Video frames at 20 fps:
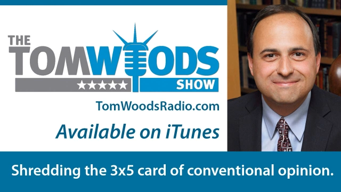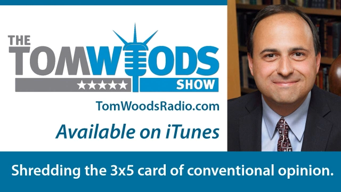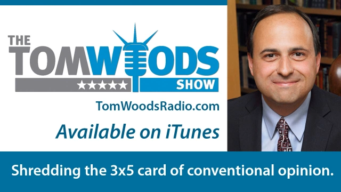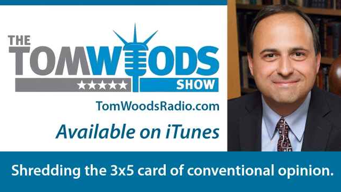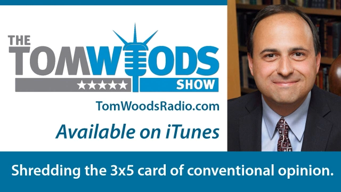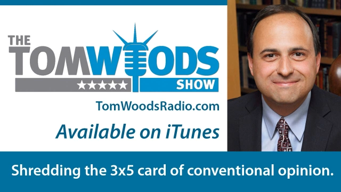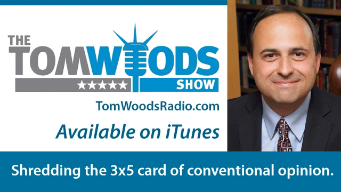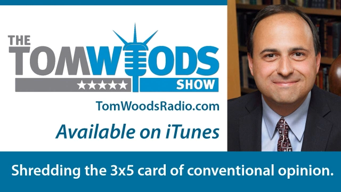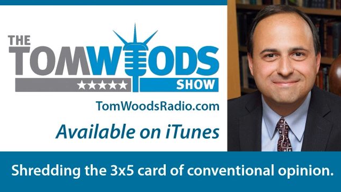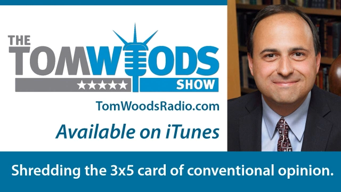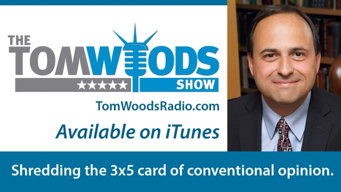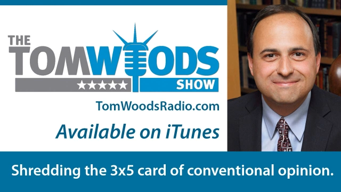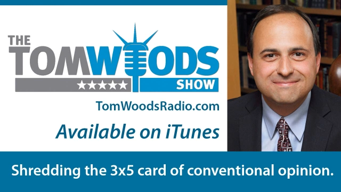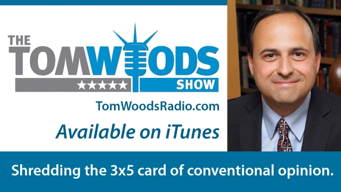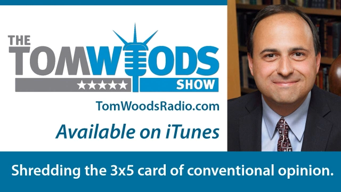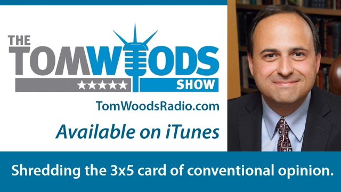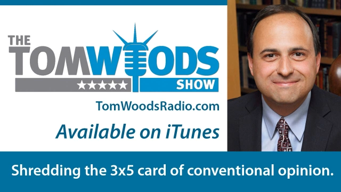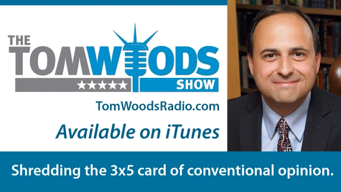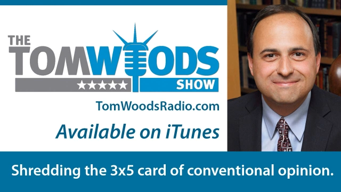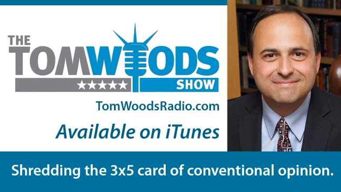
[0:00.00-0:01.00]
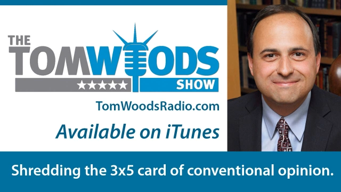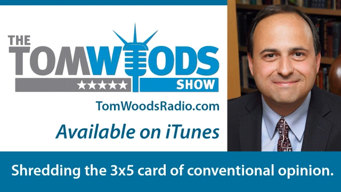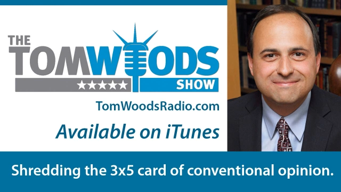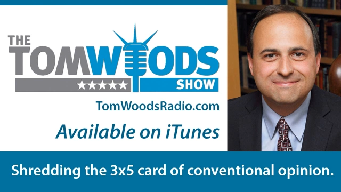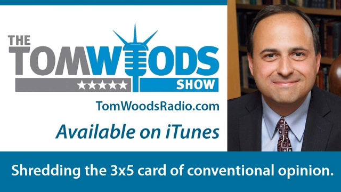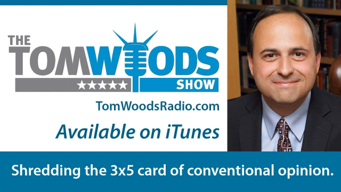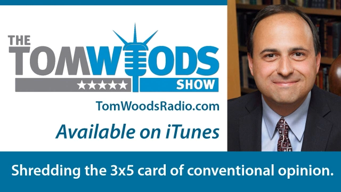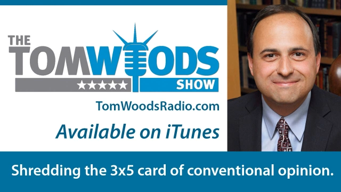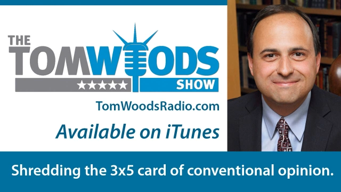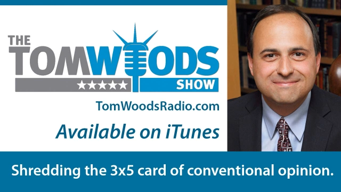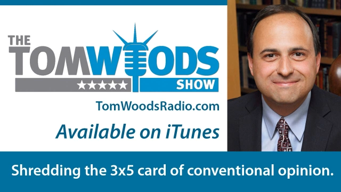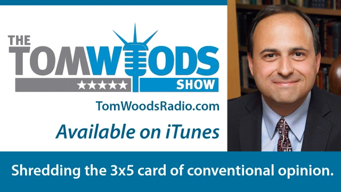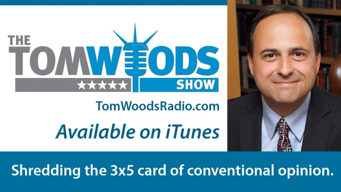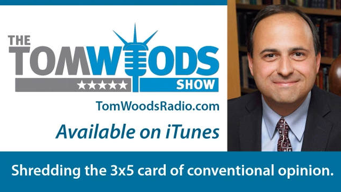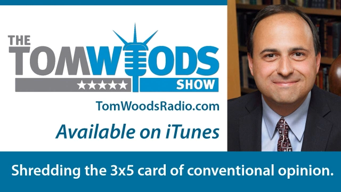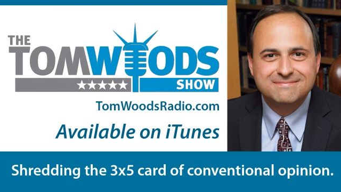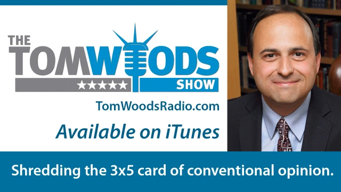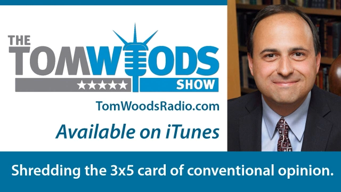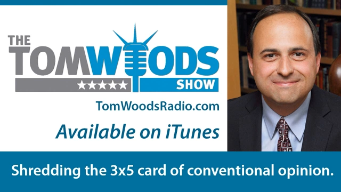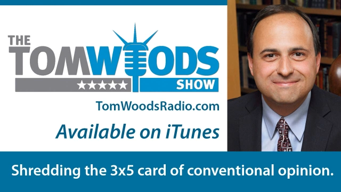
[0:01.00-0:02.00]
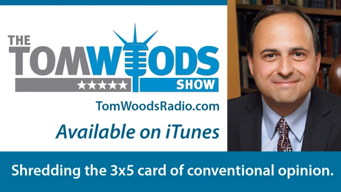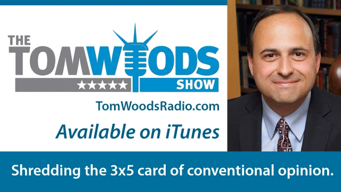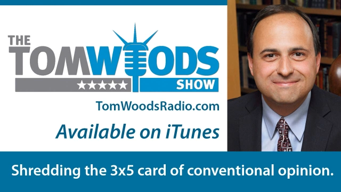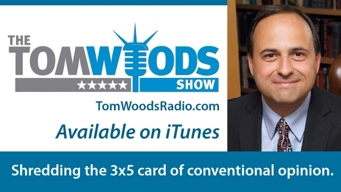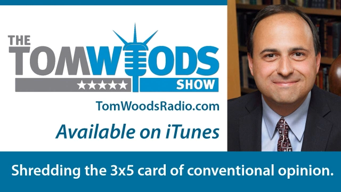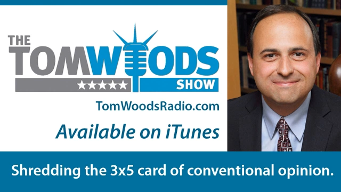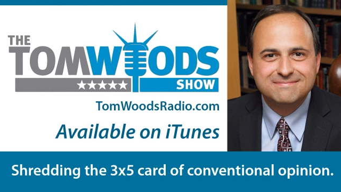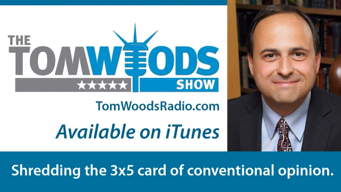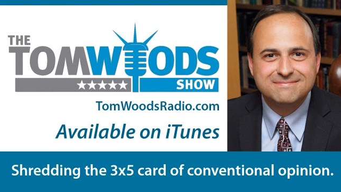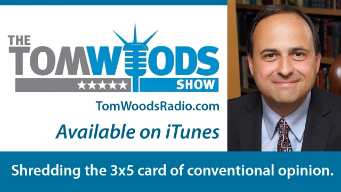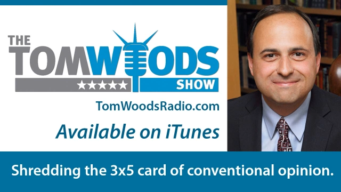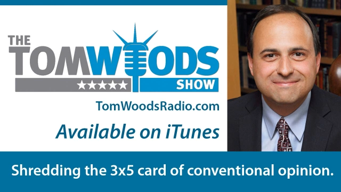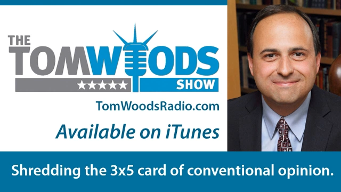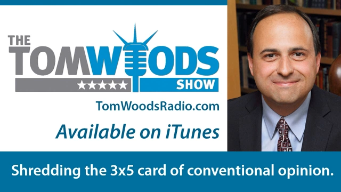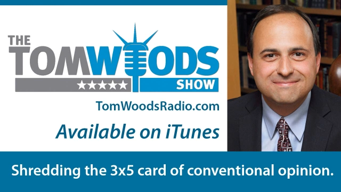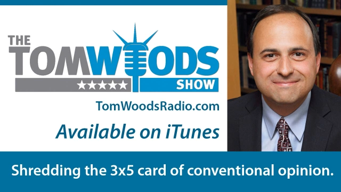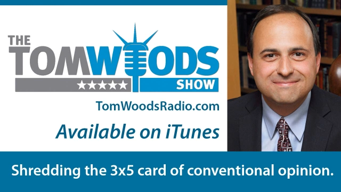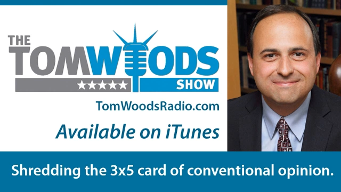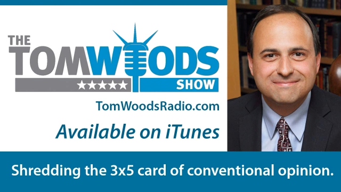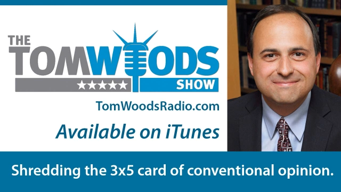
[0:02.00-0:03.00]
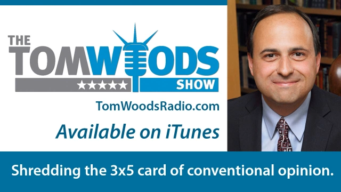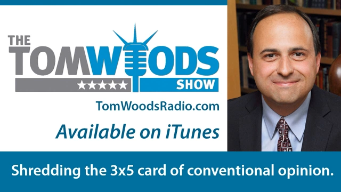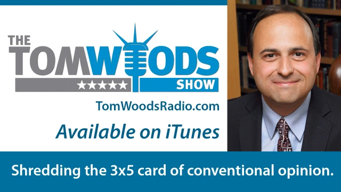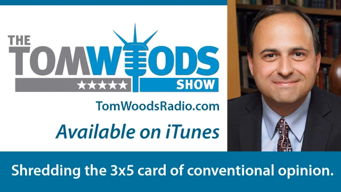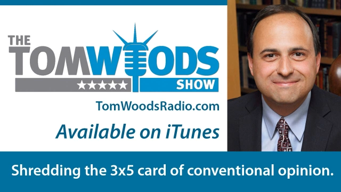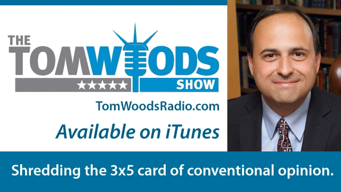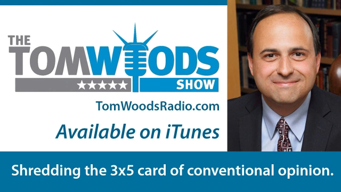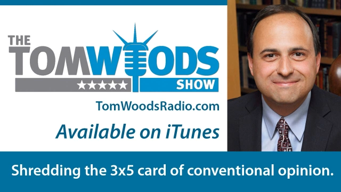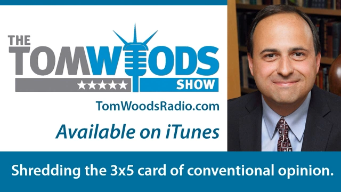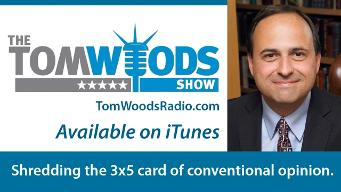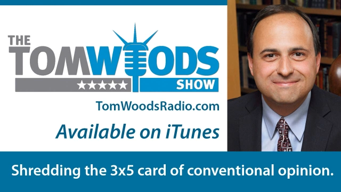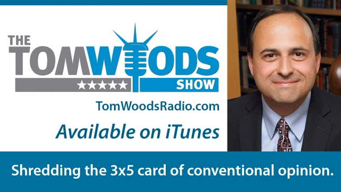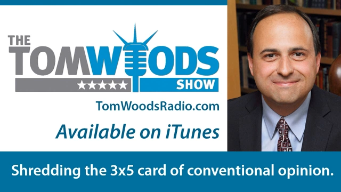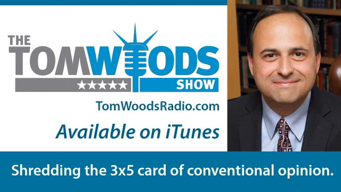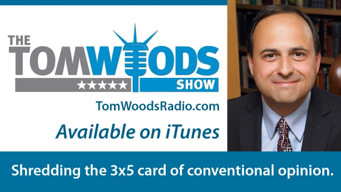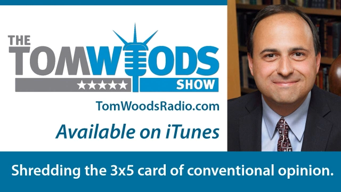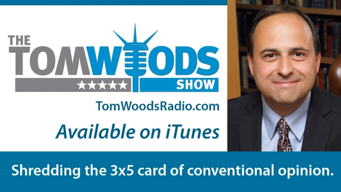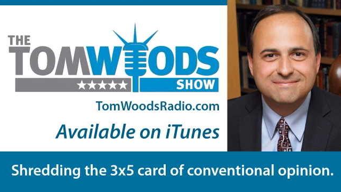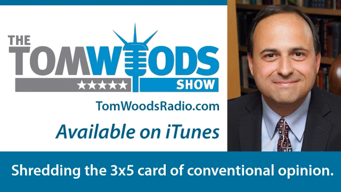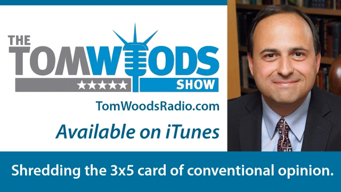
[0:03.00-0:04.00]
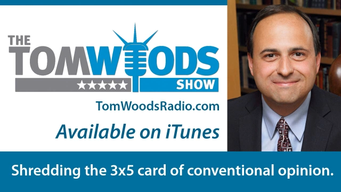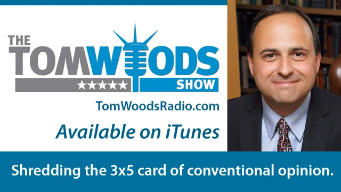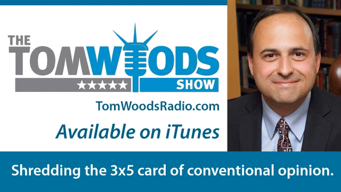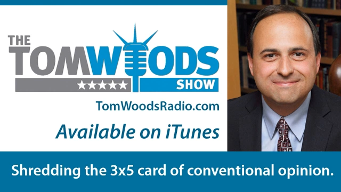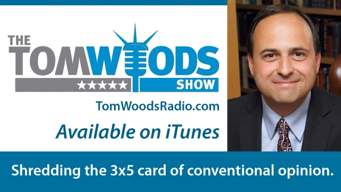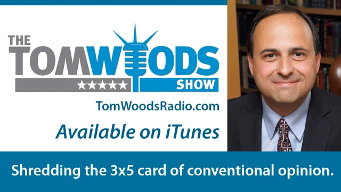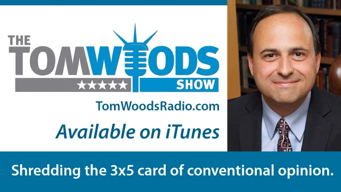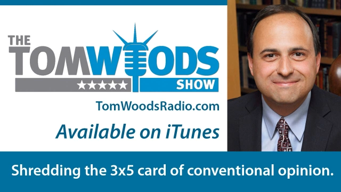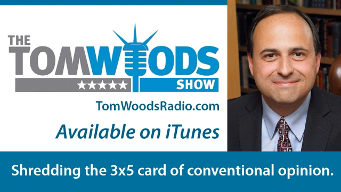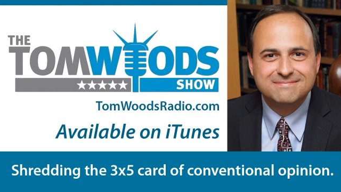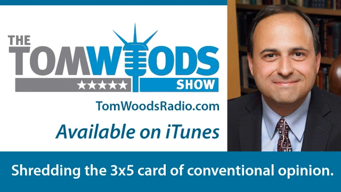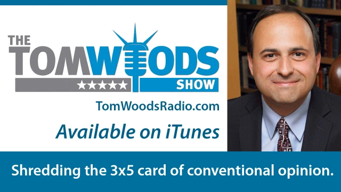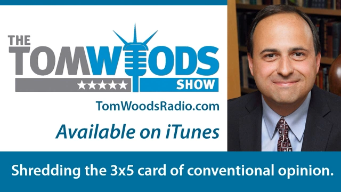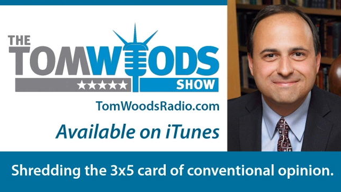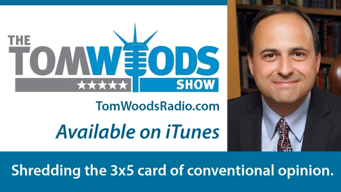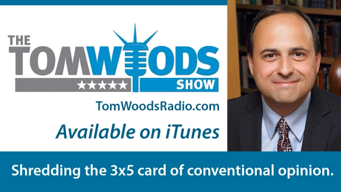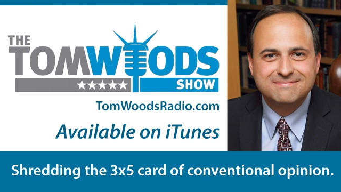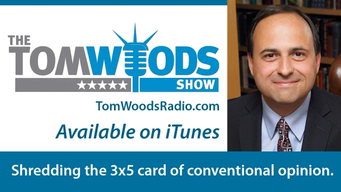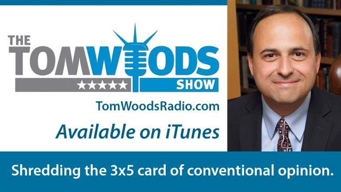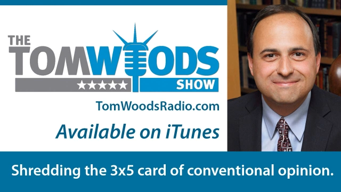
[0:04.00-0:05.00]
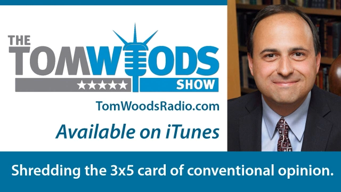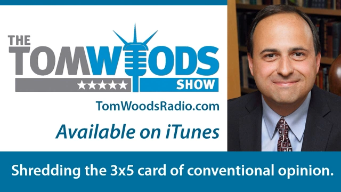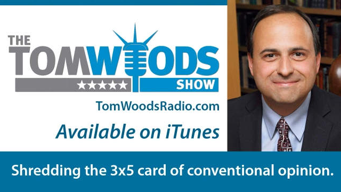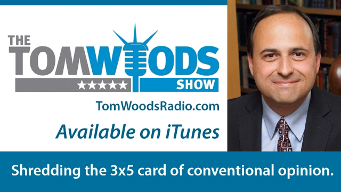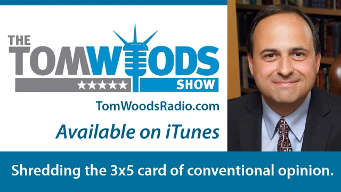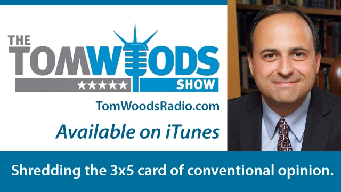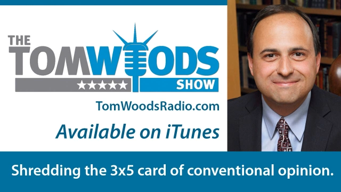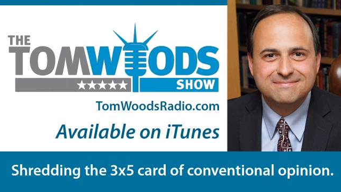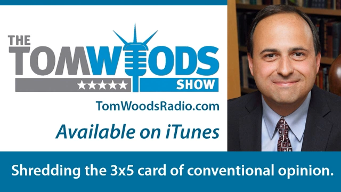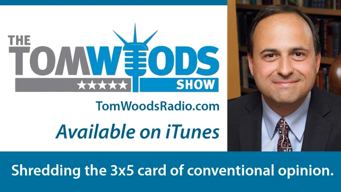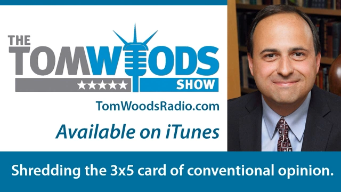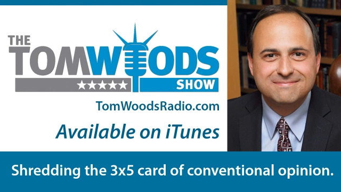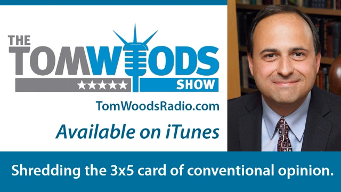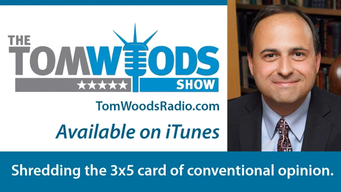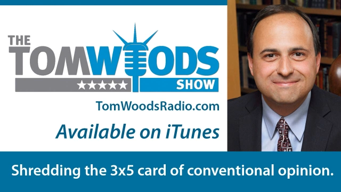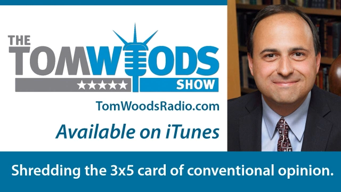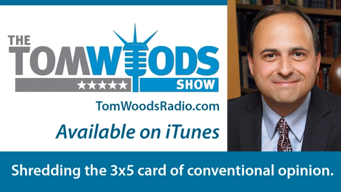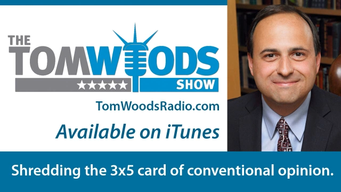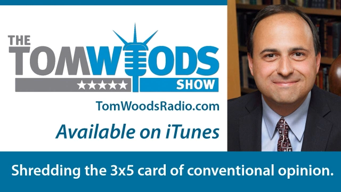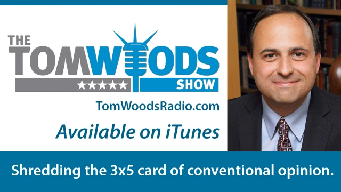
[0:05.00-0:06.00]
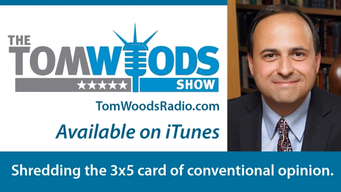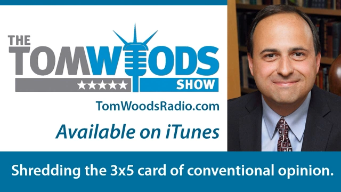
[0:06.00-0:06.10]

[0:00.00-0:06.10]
This is a still picture; no speech is visible.